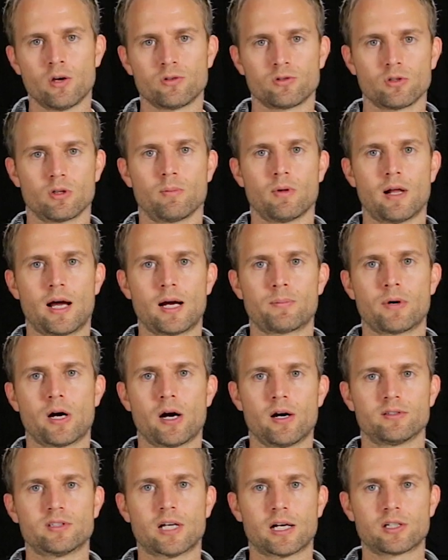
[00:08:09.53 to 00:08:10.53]
So the black
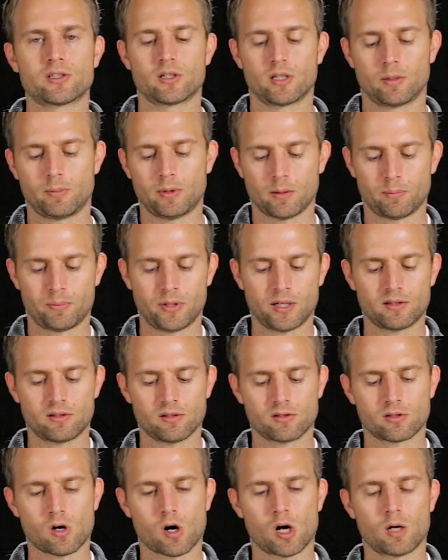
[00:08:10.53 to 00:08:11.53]
pirate's actually going to be able to pick
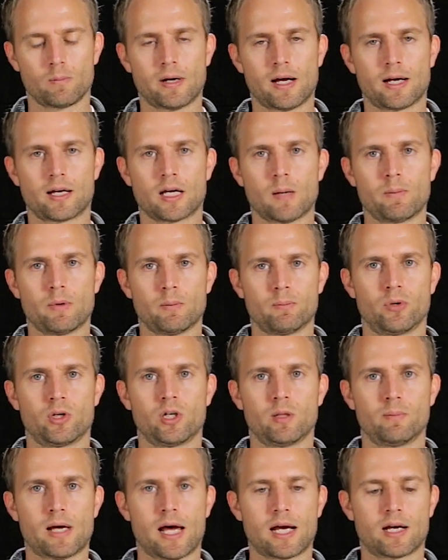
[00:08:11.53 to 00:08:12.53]
this card back up and
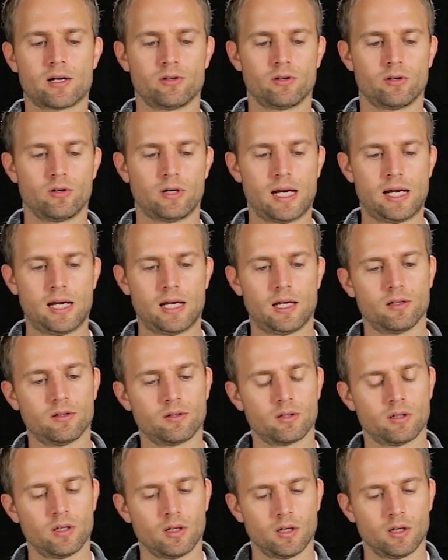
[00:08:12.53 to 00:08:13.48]
put it back into their hand.